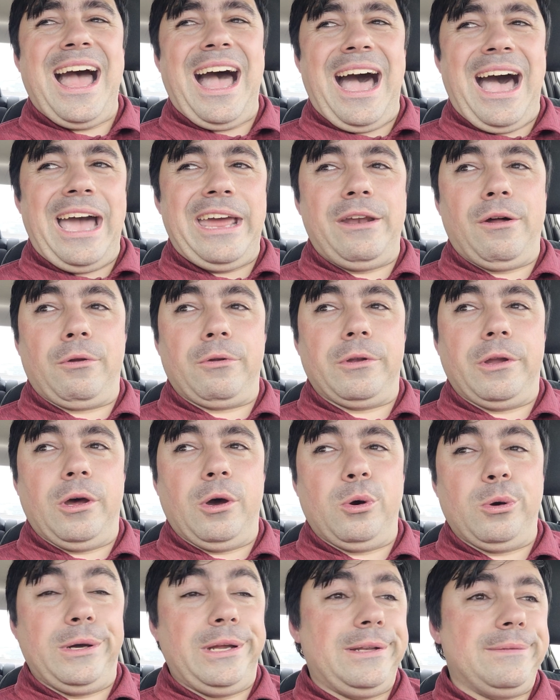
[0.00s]
I don't
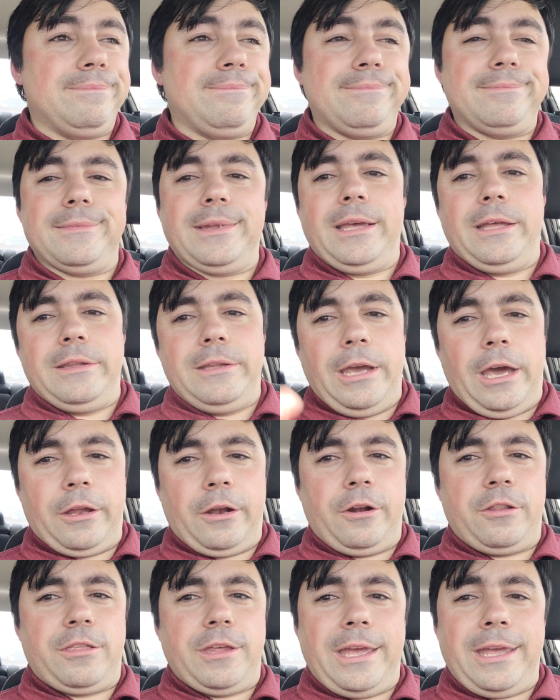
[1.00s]
know. And the
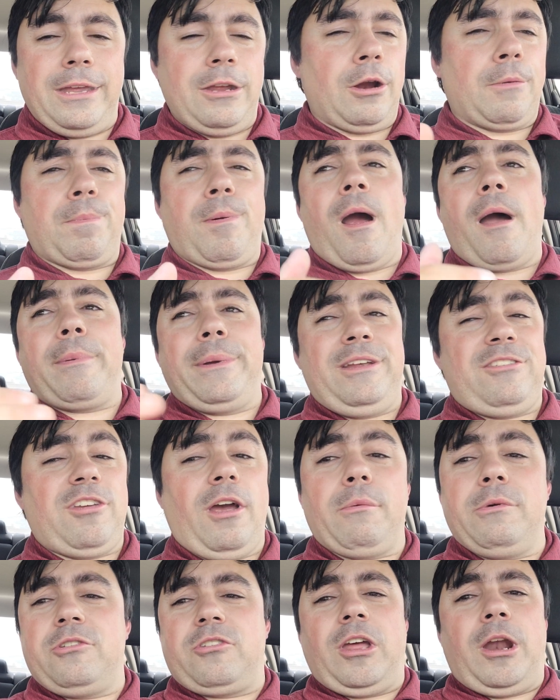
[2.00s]
other thing, you're probably
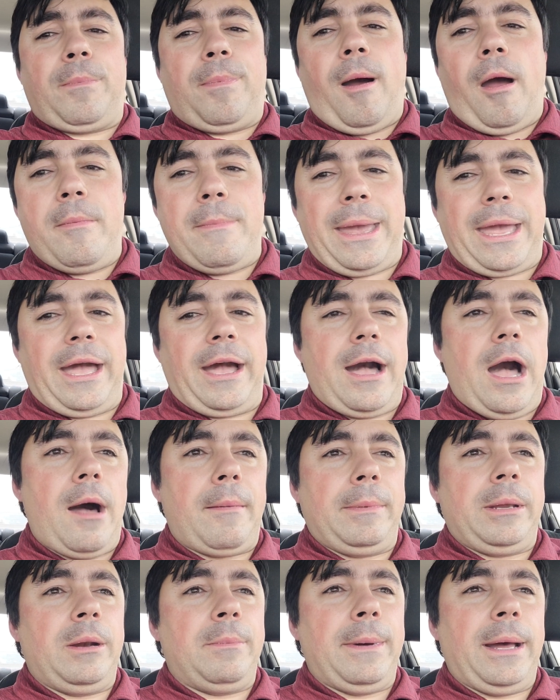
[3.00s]
someone's going to probably make a
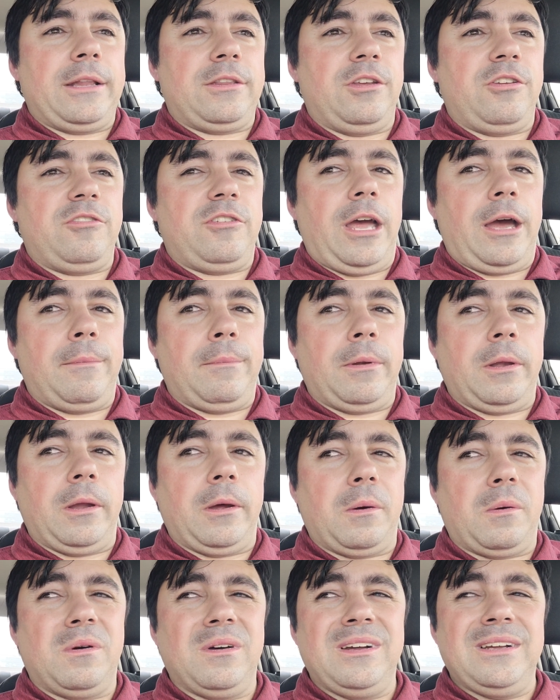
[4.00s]
comment about this down
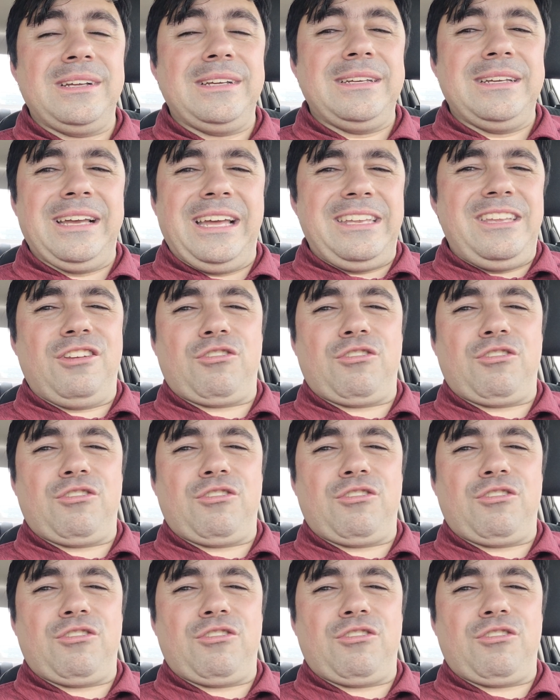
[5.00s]
below, and